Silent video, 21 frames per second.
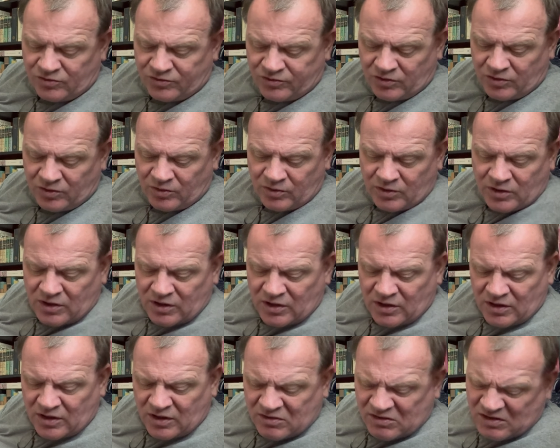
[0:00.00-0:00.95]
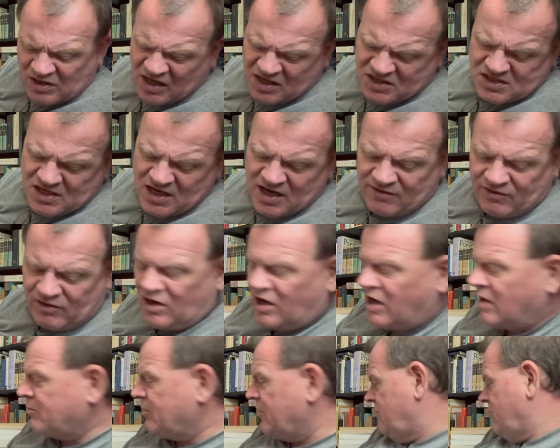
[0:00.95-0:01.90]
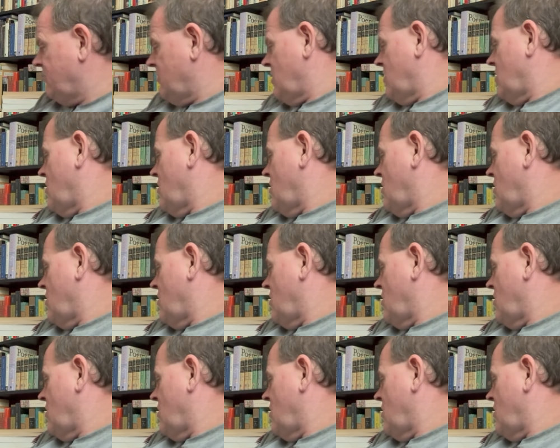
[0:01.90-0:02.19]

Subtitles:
so nice to have a copy.